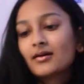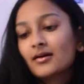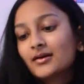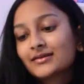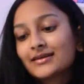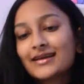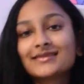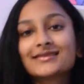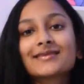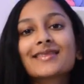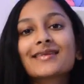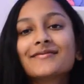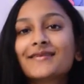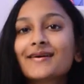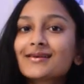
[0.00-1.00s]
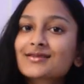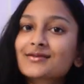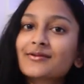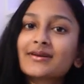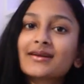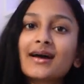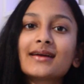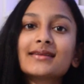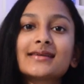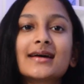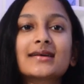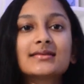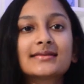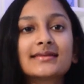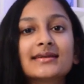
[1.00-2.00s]
Okay, so the first one I
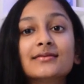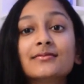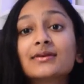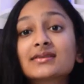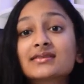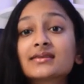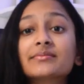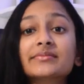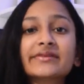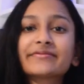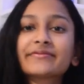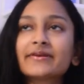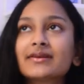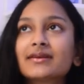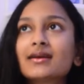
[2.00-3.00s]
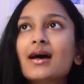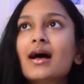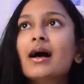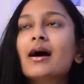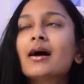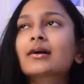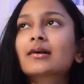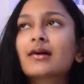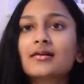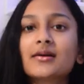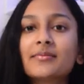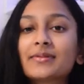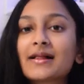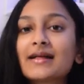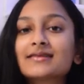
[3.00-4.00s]
tested was some different colour
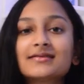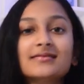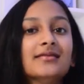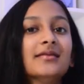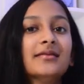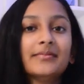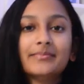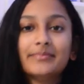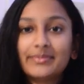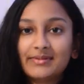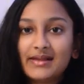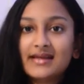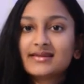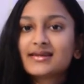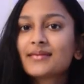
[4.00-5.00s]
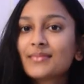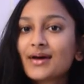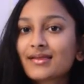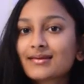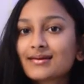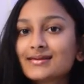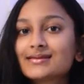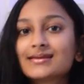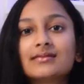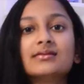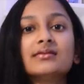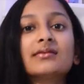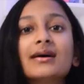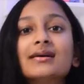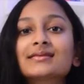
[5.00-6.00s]
pencil blending methods. As
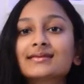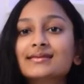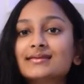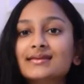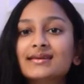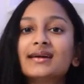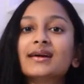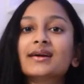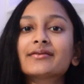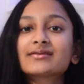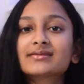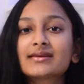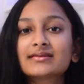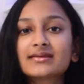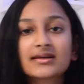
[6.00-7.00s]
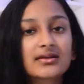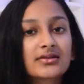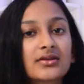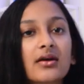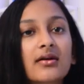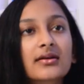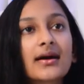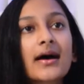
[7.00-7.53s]
you guys can see, here is the TikTok.